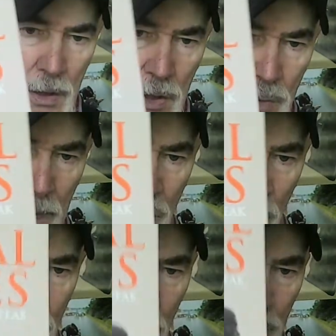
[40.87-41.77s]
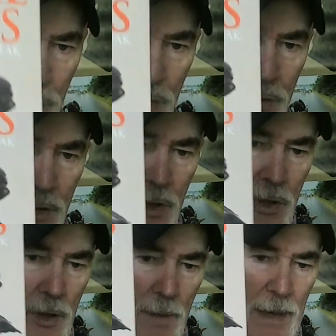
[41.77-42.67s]
Special Forces,
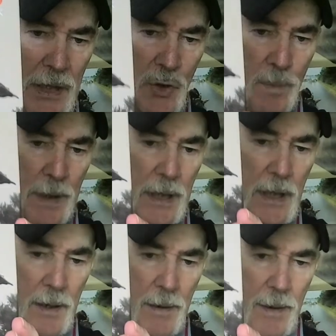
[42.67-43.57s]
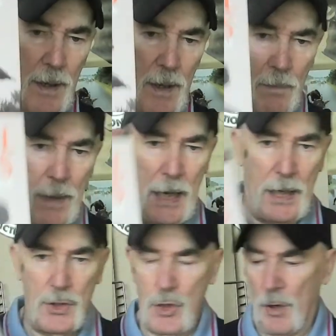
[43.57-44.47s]
The Men Speak,
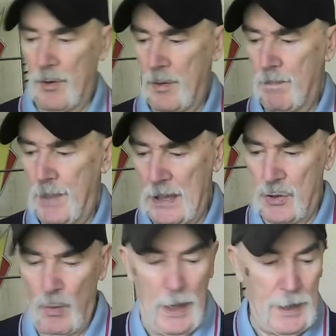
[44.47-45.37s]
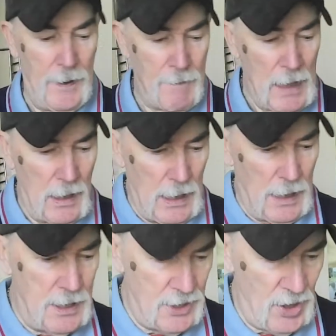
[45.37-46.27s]
by Jonathan Pittaway.
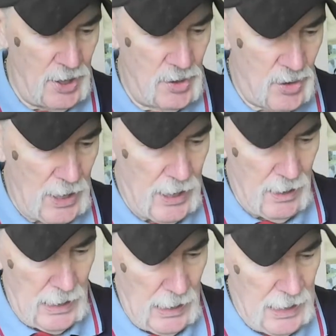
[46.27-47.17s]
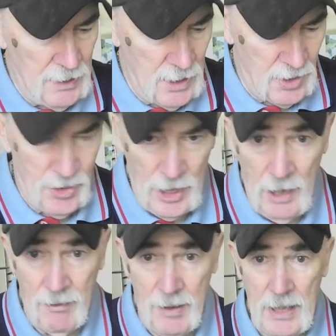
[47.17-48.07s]
And this is in the
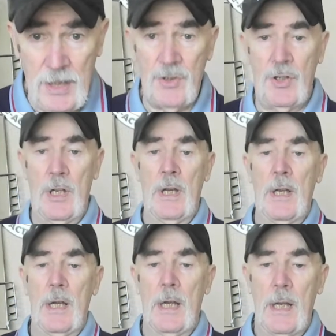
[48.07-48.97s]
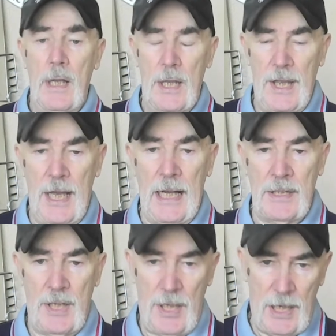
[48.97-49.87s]
series
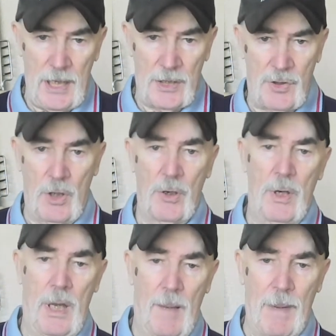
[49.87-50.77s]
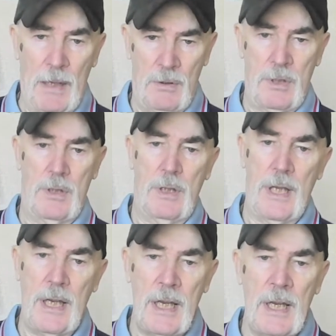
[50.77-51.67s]
that he has done about
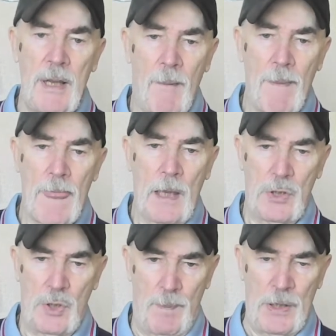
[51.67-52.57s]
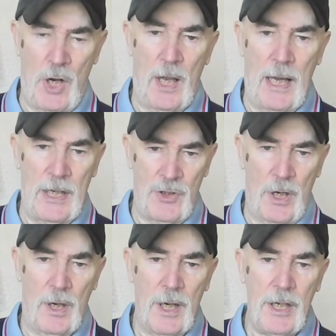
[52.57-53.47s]
the specialized
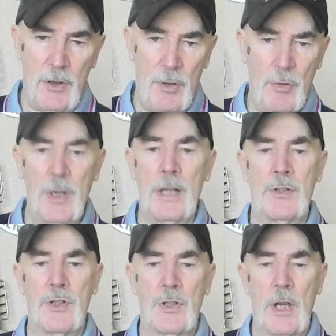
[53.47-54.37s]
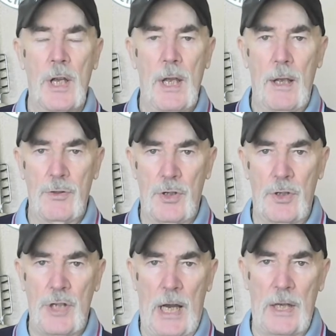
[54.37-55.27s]
and elite units,
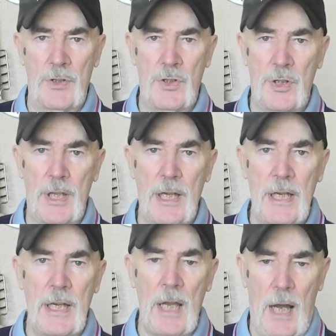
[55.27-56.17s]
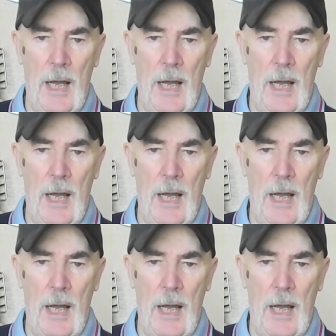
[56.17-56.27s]
such as the